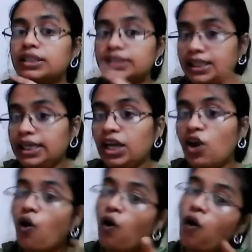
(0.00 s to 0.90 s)
see
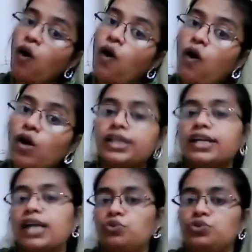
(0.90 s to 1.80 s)
all the
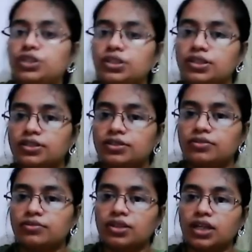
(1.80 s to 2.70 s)
clouds.
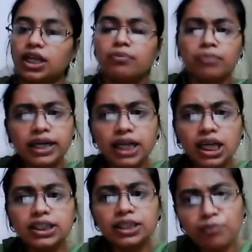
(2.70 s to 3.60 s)
But
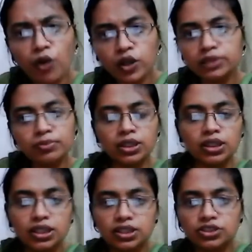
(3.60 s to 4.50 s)
is it possible,
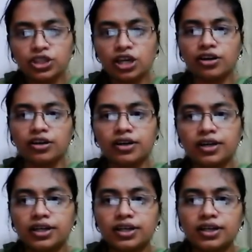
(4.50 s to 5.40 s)
children?
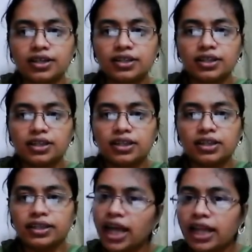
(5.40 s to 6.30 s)

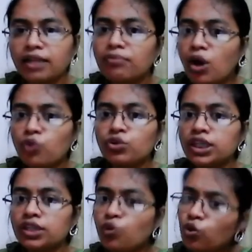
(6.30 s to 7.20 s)
Can the
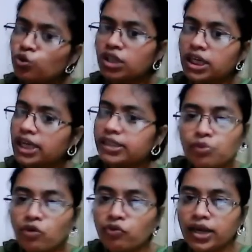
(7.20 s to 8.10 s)
mountain go to the
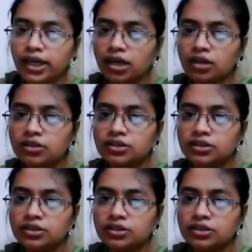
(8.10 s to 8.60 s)
kingdom of winter?